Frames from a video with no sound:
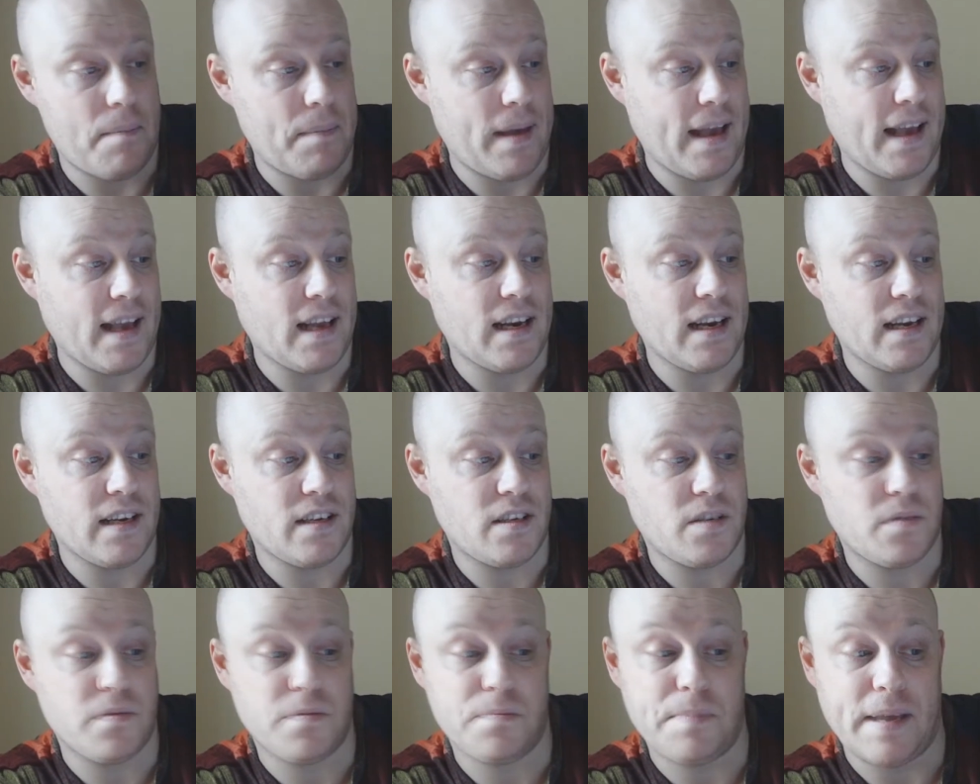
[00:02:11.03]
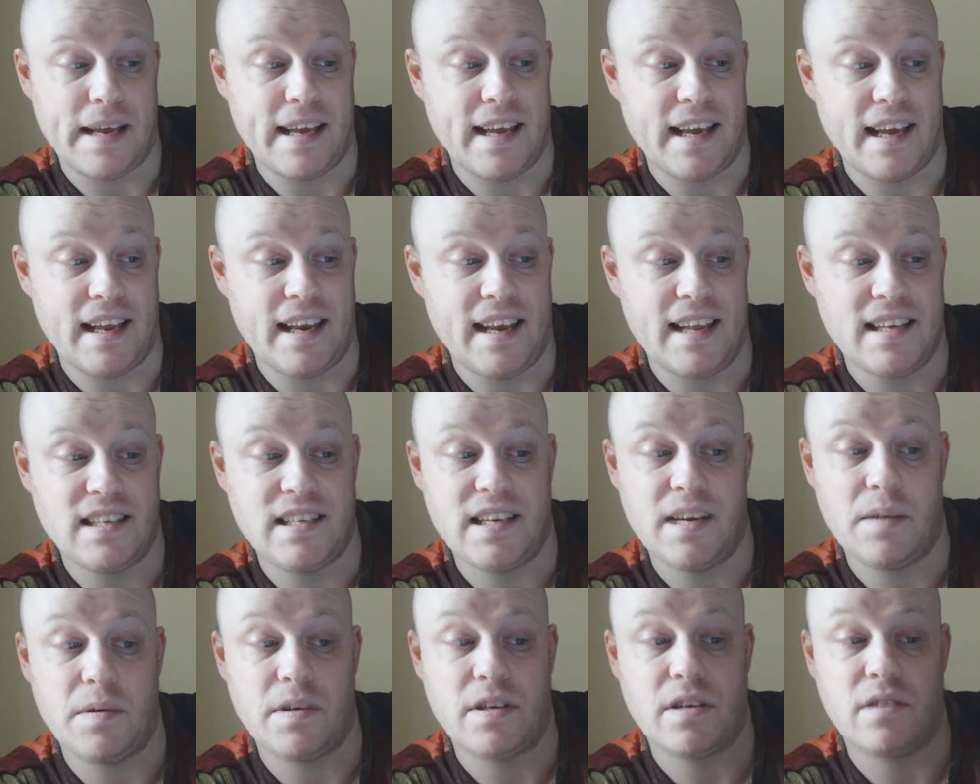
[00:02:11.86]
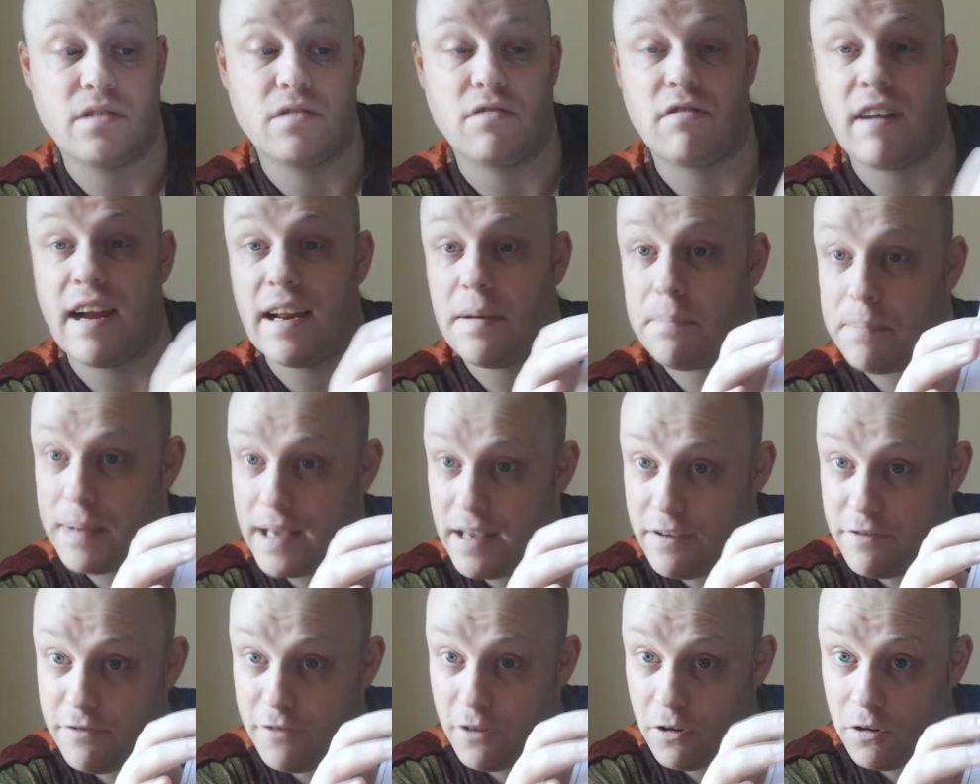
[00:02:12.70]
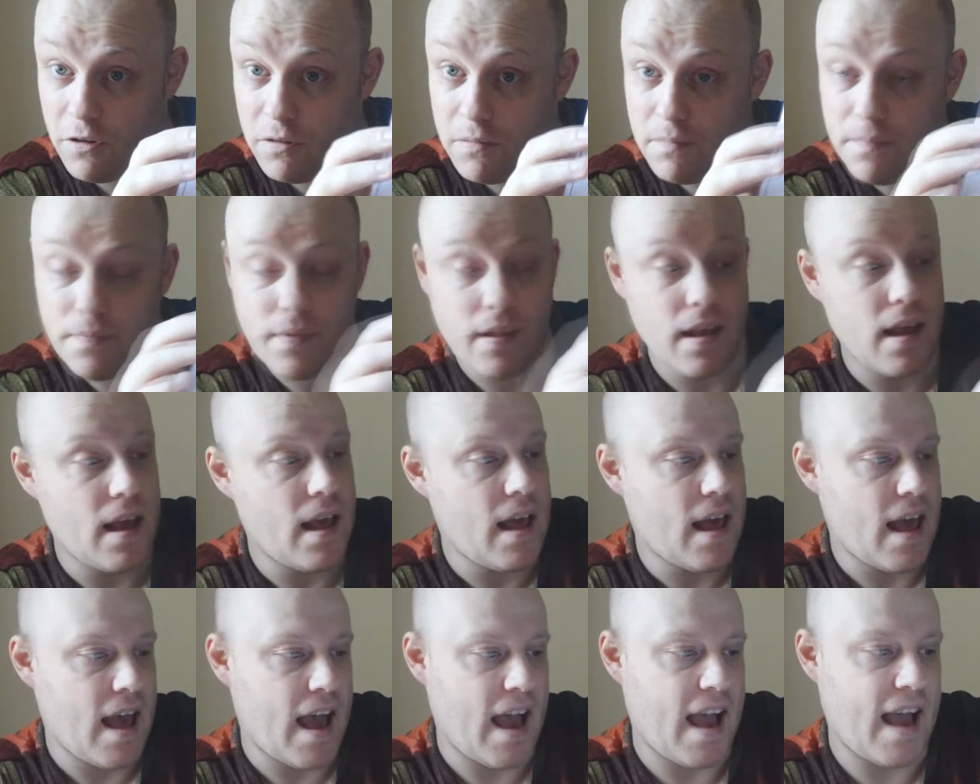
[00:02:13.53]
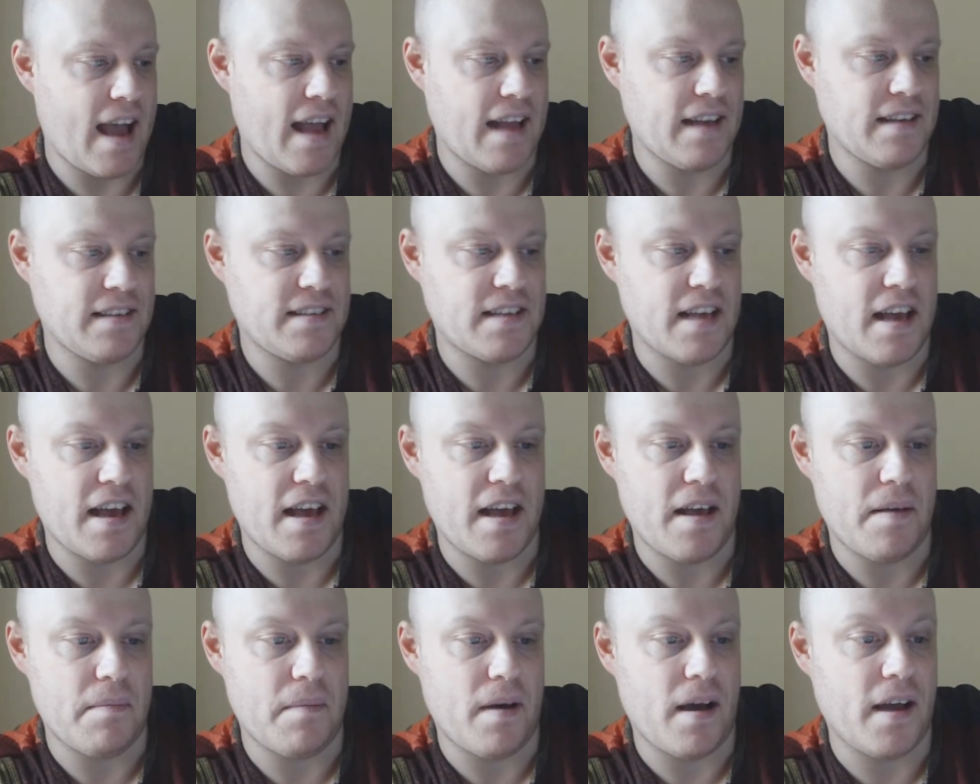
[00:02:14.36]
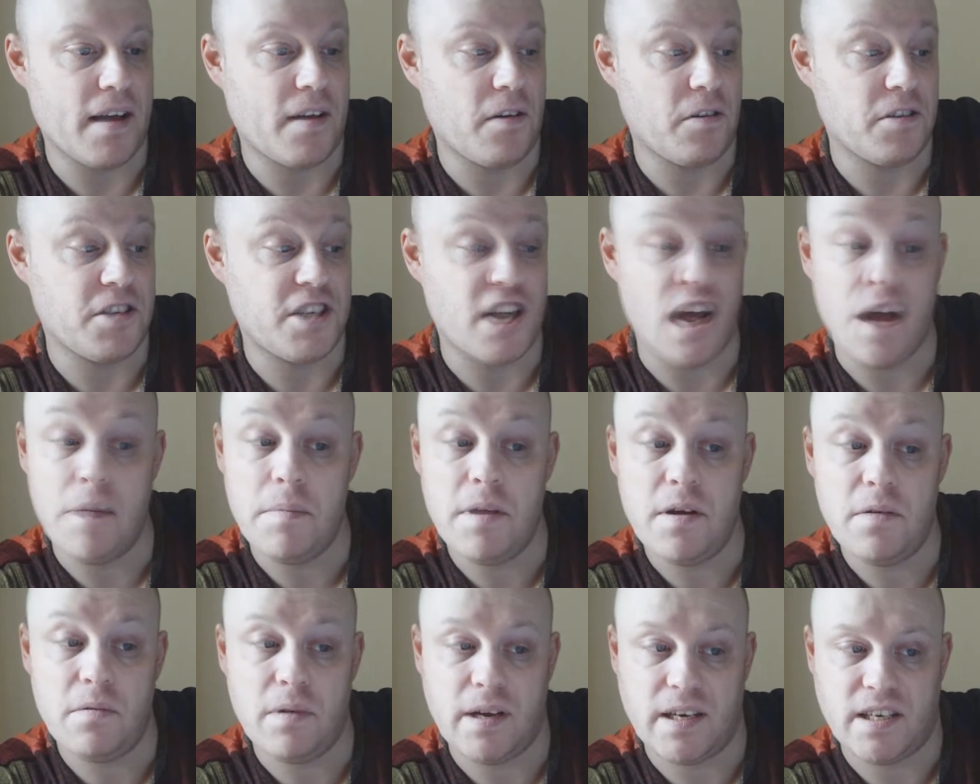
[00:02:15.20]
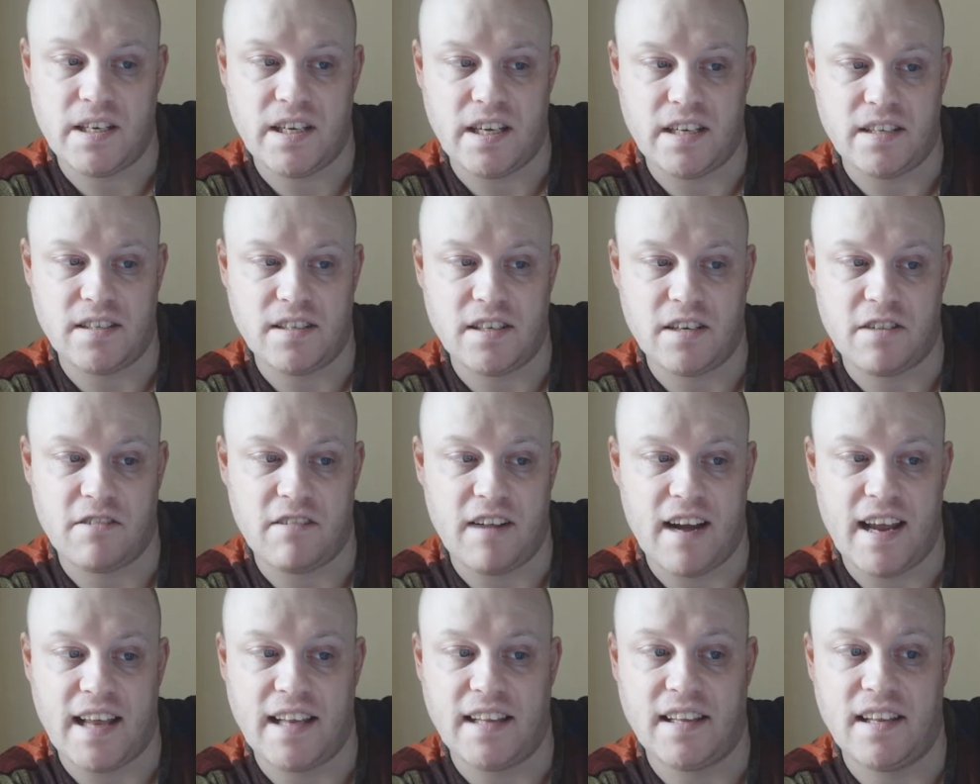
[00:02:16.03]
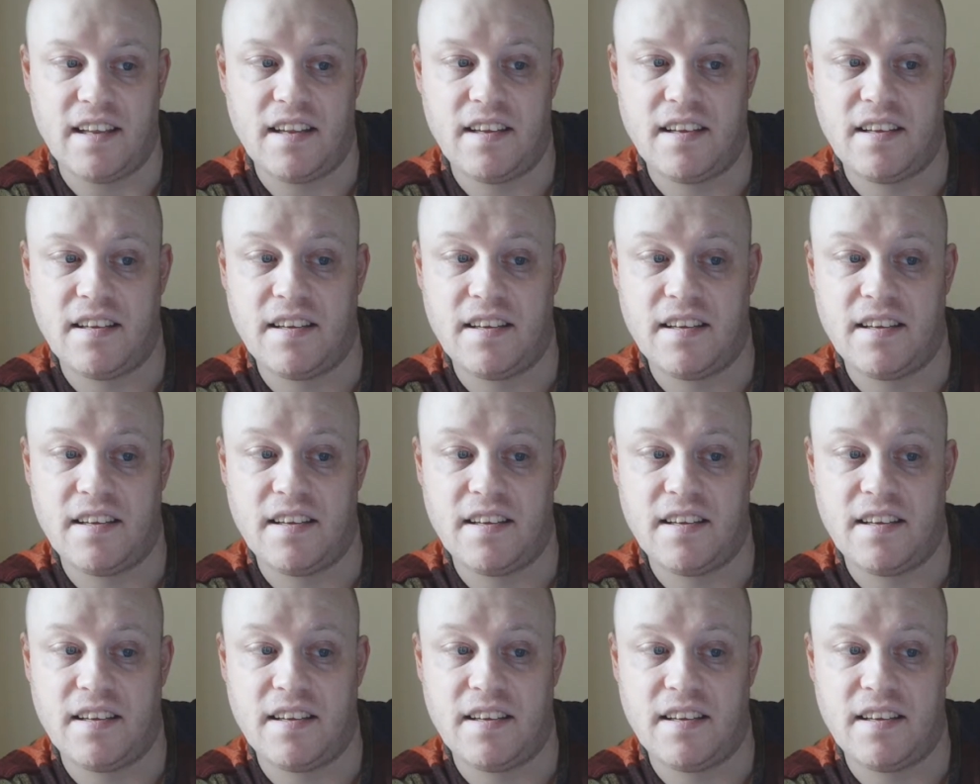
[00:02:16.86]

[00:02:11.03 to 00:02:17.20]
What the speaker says: English speaking and listening, which I was a grade B for, and I got German, which is a grade